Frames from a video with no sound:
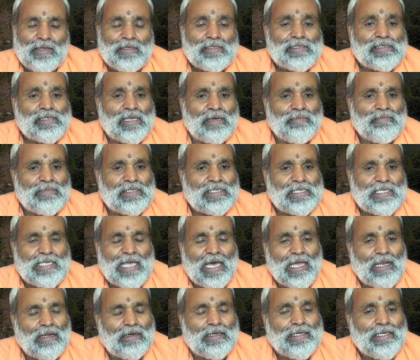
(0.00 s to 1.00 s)

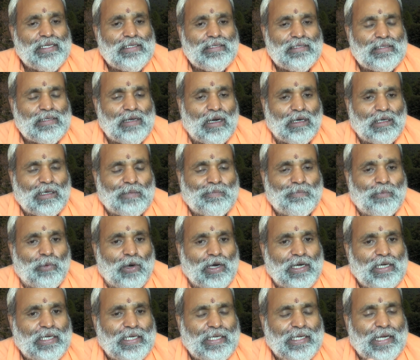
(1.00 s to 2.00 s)
Samsara is not
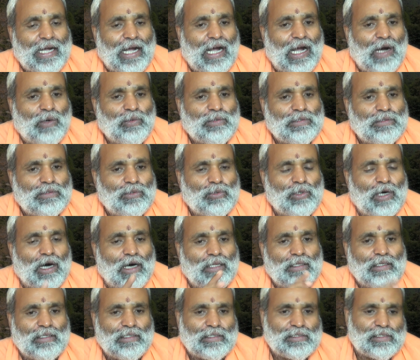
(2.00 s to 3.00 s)
pointing out to
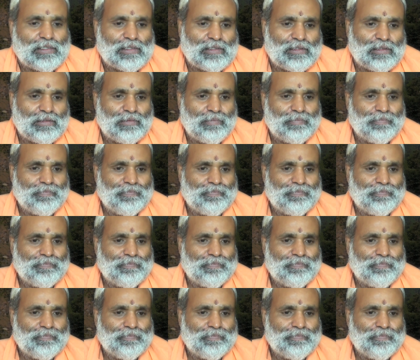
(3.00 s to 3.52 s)
others.